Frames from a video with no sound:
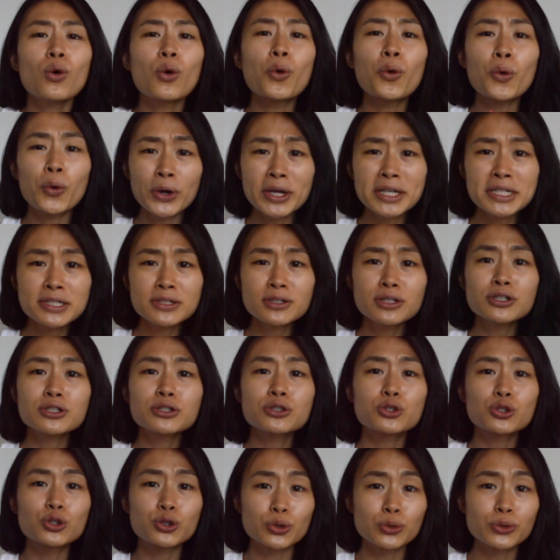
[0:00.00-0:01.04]

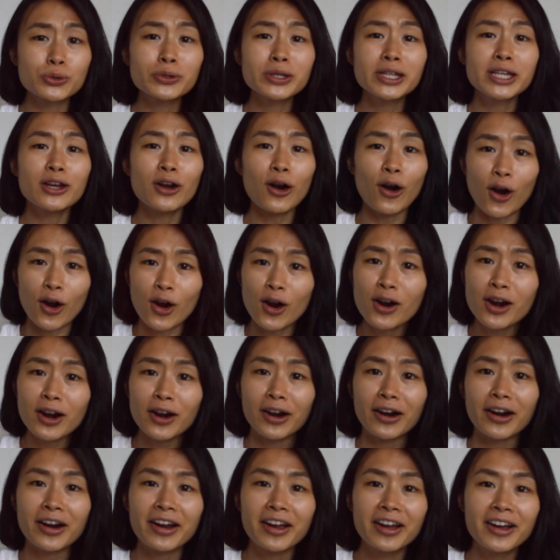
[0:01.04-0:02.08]
Oysters truly
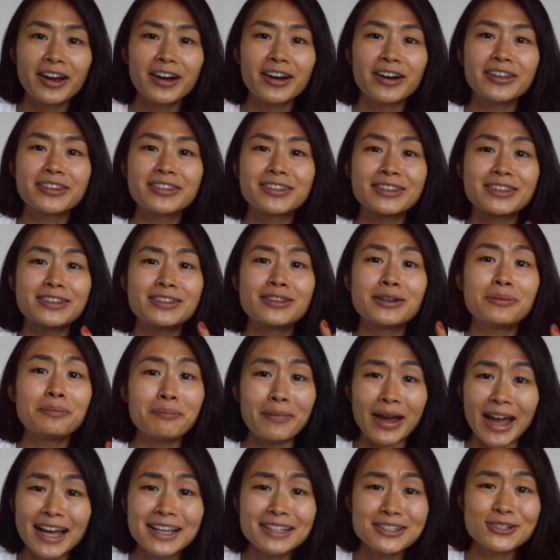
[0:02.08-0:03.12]
are the
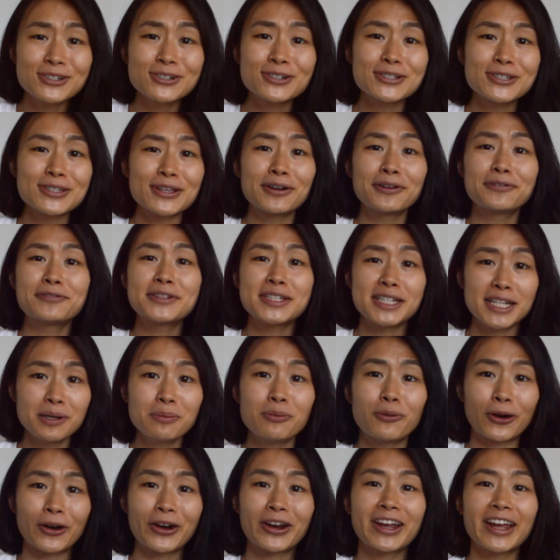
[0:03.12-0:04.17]
masters of
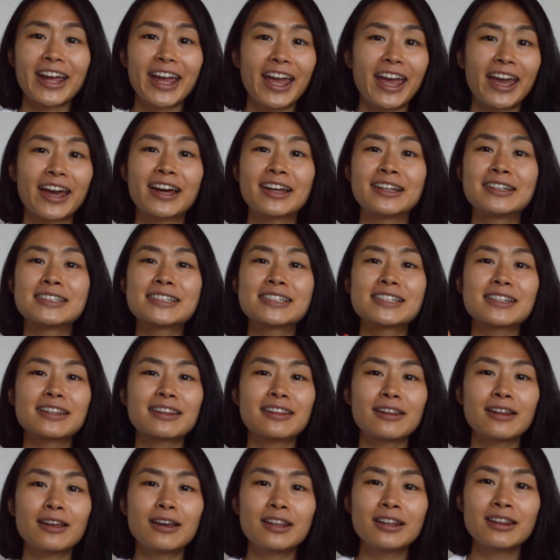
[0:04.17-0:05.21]
teamwork, and
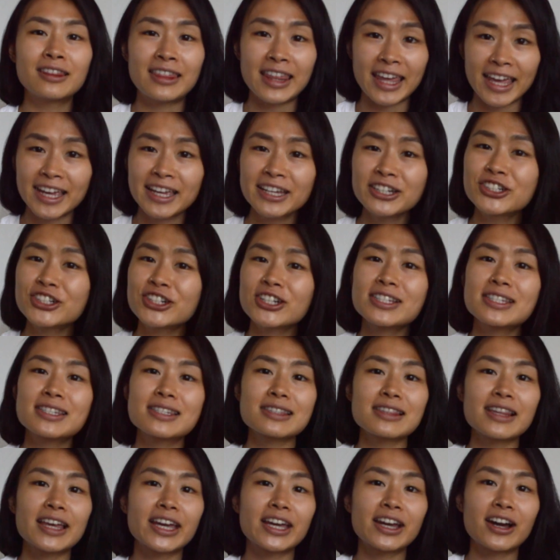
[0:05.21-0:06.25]
they, just
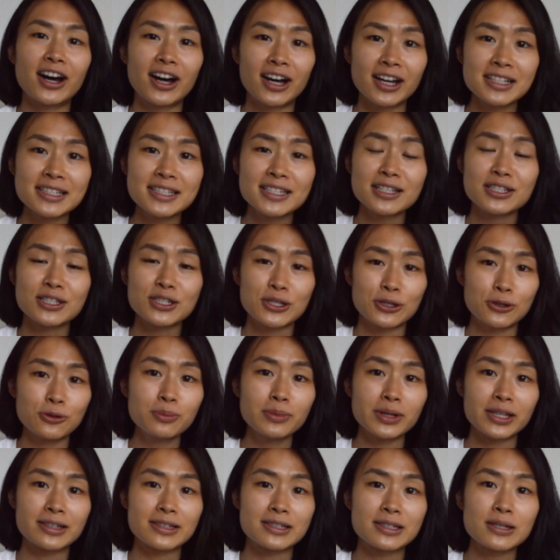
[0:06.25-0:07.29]
like us as
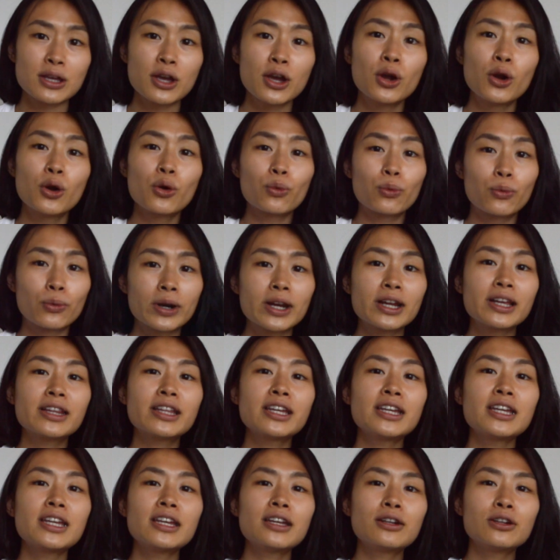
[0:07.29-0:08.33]
humans,
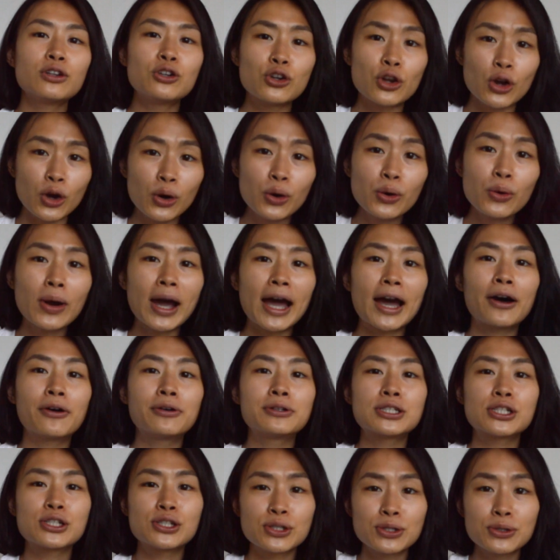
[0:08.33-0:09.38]
really know how
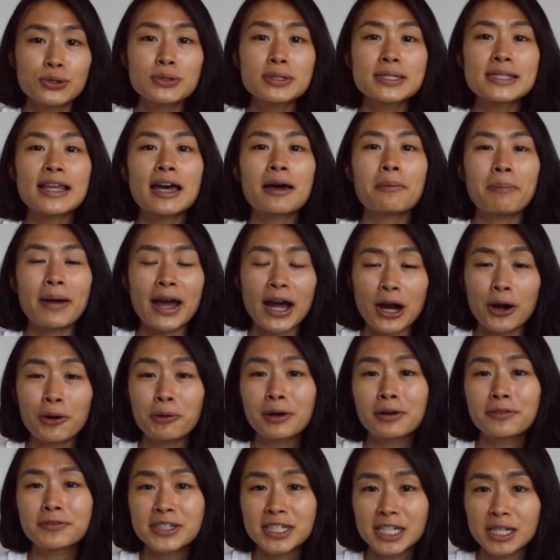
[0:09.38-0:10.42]
to use that power
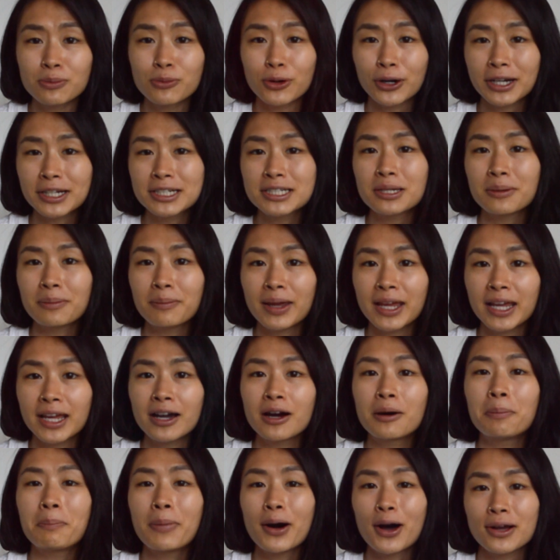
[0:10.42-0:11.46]
of teamwork to make
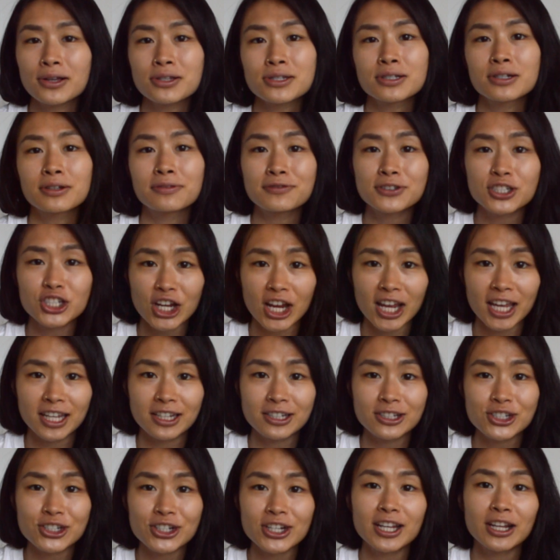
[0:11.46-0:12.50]
a positive
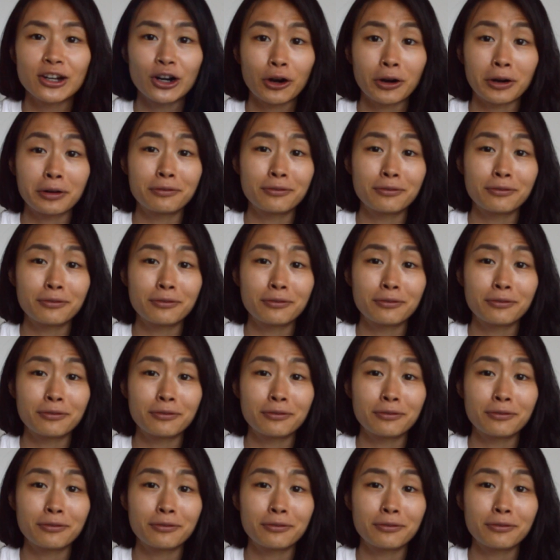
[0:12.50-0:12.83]
change in our